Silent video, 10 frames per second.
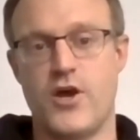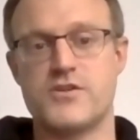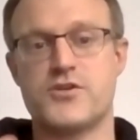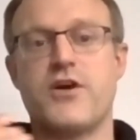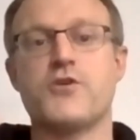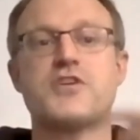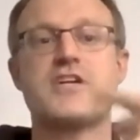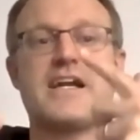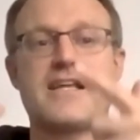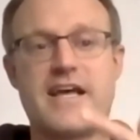And so those are
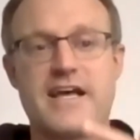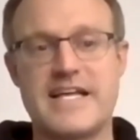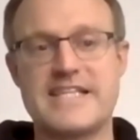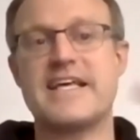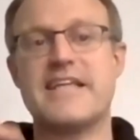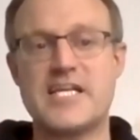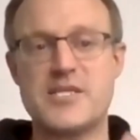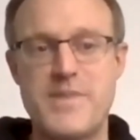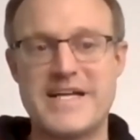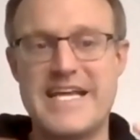kind of that's that
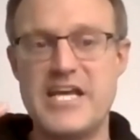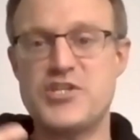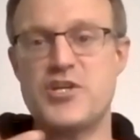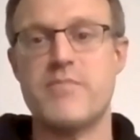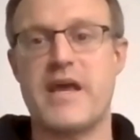expectation